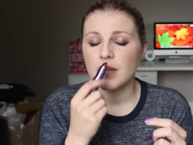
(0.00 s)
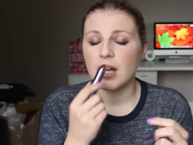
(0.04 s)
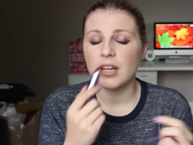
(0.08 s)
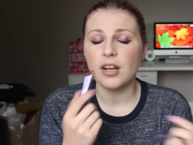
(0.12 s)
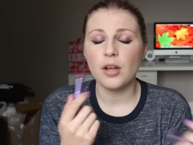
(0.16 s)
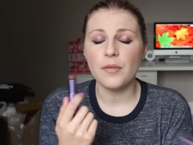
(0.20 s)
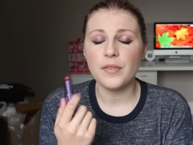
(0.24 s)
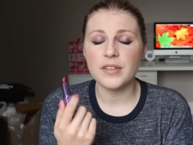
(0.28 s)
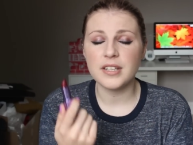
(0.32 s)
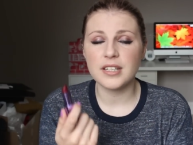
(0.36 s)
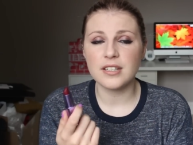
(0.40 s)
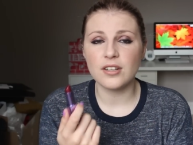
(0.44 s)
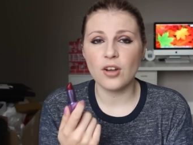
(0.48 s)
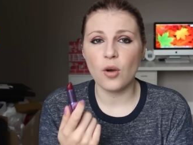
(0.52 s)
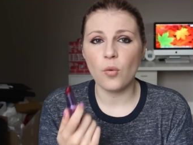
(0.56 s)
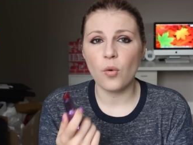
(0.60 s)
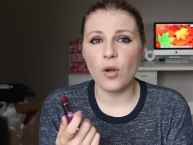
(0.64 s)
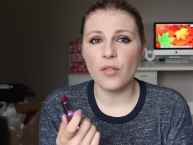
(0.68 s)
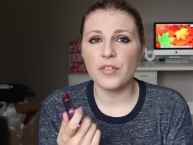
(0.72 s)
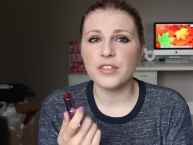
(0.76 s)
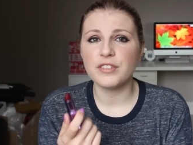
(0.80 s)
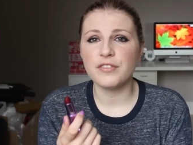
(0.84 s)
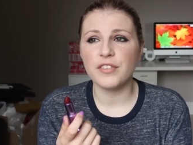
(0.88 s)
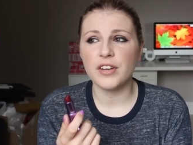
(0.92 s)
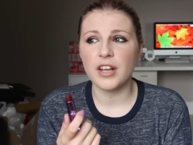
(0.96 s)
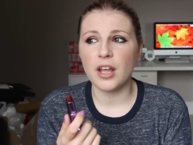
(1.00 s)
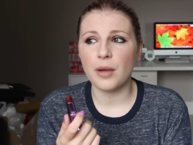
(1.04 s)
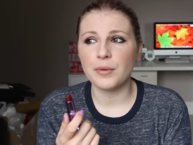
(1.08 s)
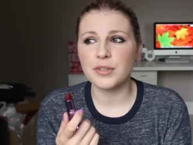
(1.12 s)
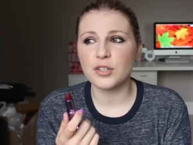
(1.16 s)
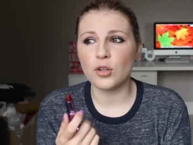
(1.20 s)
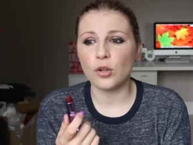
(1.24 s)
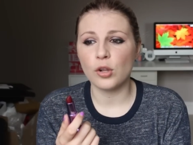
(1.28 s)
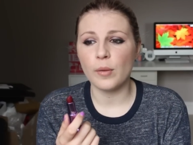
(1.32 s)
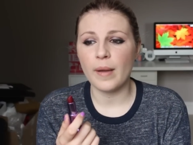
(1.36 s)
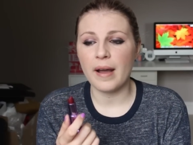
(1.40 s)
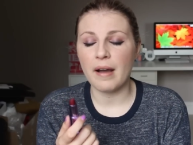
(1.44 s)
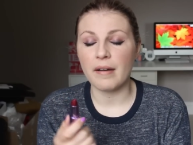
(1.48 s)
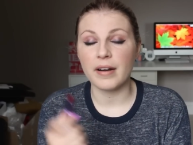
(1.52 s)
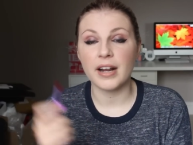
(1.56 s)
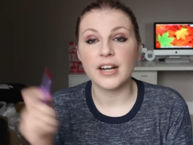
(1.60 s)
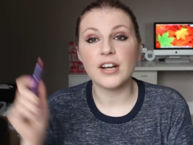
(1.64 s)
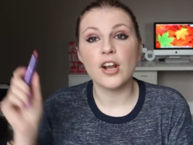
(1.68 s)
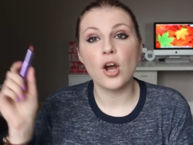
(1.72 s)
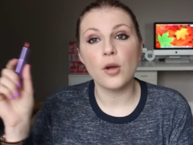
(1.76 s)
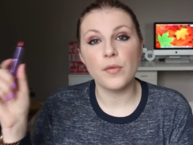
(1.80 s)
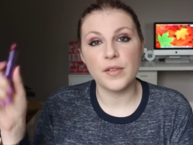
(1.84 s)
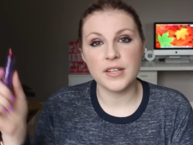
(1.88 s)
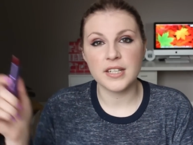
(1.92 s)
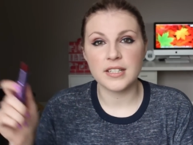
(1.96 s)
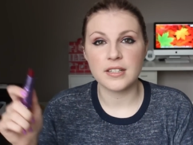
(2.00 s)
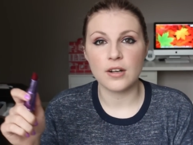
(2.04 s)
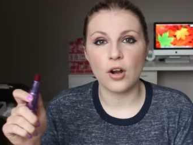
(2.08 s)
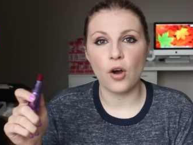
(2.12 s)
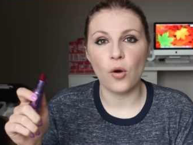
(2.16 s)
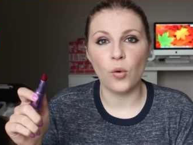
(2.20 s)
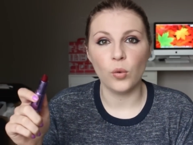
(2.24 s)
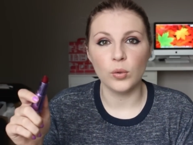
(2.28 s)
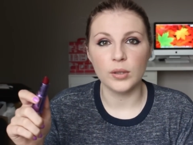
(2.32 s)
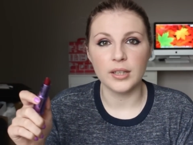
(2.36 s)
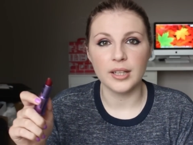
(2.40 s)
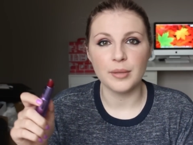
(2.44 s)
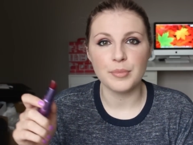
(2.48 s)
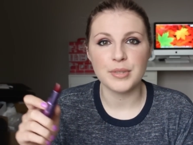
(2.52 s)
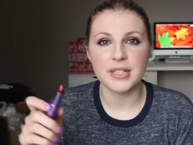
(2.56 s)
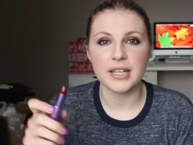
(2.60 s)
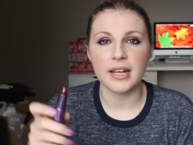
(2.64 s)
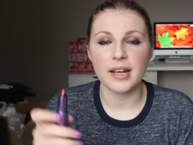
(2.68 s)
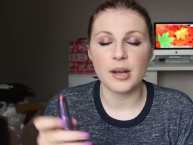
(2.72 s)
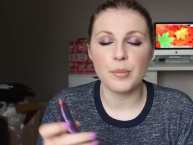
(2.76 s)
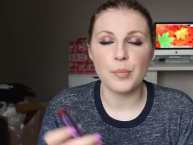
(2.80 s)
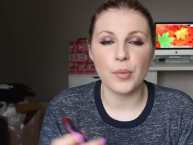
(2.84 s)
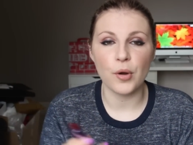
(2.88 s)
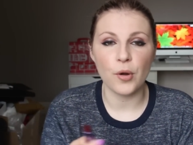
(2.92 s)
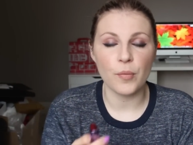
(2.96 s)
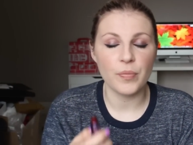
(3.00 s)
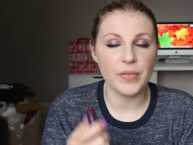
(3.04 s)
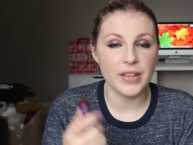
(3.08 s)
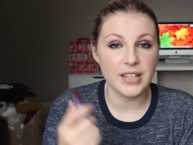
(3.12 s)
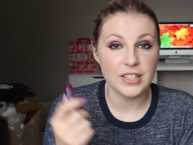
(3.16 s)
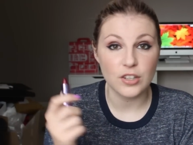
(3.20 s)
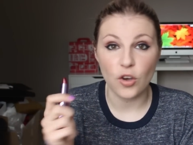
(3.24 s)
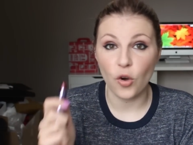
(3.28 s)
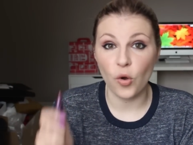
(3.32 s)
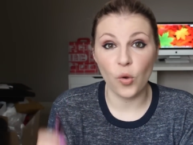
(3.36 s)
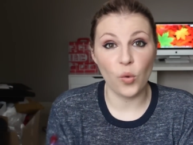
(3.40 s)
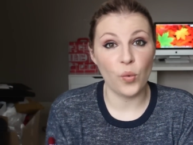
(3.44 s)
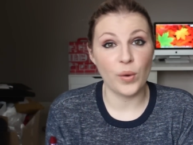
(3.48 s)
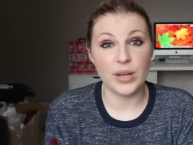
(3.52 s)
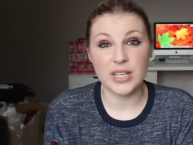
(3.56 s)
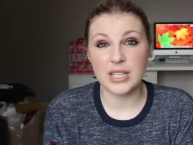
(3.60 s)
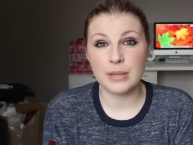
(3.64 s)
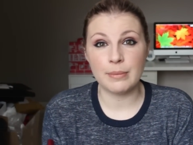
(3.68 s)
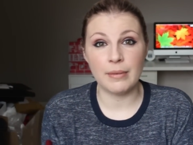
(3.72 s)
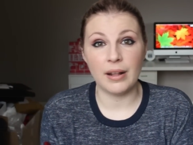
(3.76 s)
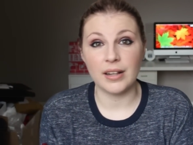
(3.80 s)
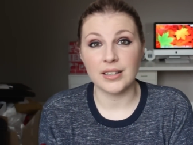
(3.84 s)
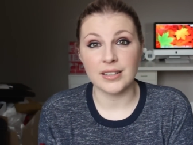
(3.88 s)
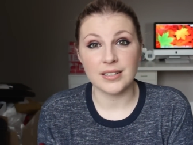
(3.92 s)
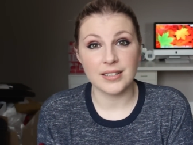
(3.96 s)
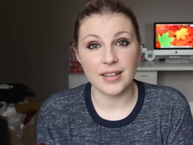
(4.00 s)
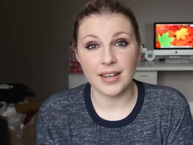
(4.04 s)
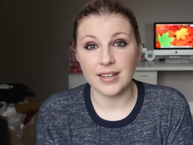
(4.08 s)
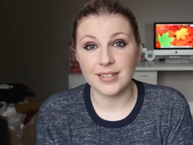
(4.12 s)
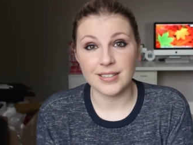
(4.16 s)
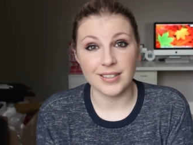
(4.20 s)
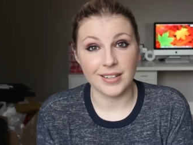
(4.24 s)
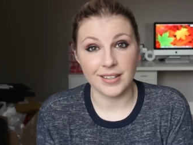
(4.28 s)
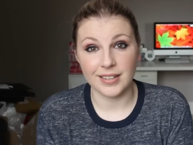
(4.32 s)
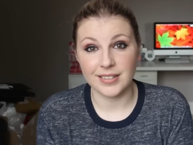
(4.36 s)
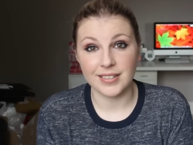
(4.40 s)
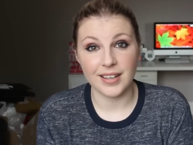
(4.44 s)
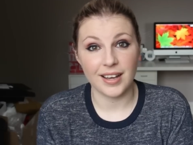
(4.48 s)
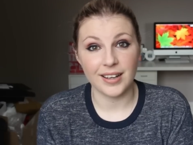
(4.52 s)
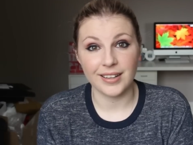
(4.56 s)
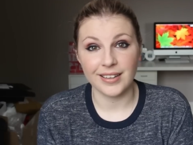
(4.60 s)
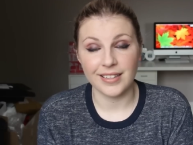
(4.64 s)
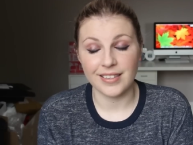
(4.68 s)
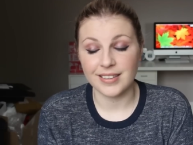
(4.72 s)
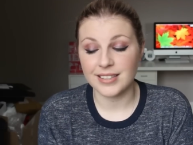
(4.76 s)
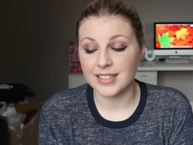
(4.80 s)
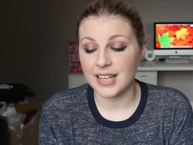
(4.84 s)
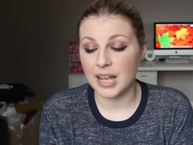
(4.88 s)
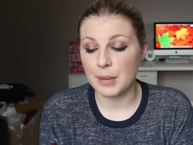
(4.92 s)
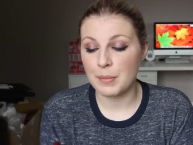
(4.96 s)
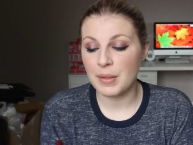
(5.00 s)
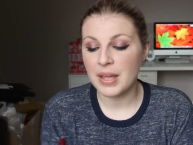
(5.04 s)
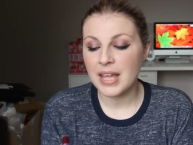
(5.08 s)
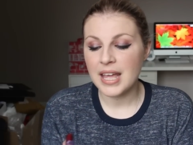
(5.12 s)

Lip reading: I know this is not what this video is all about, and I know this is an old lipstick, but it's always smelled and tasted exactly the same.